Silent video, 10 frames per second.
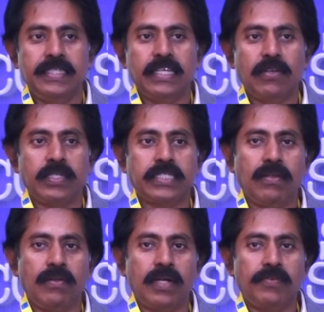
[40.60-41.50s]
they lost a
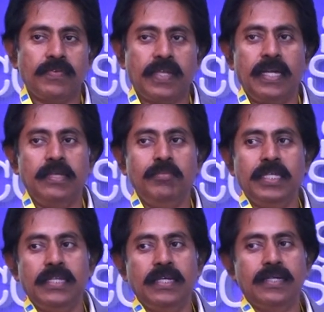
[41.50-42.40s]
lot of time
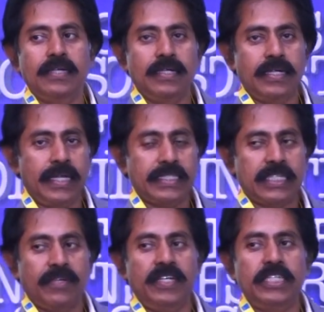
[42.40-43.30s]
in
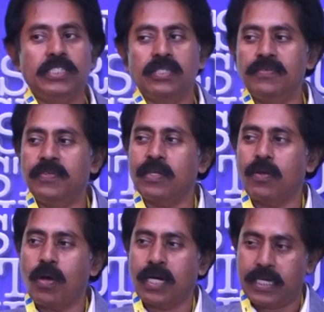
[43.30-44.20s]
excavation of a
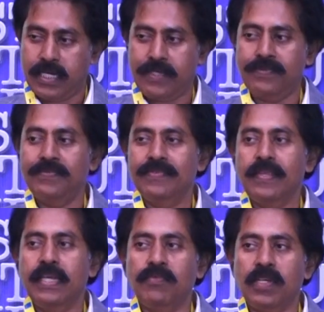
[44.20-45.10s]
rock
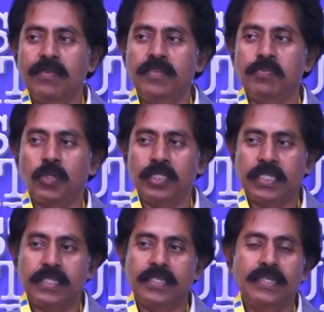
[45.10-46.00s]
in one of the
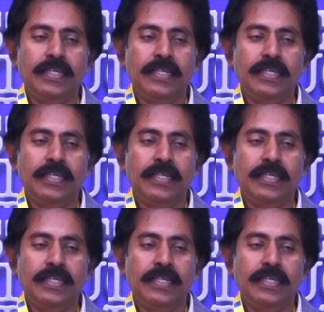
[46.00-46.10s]
project.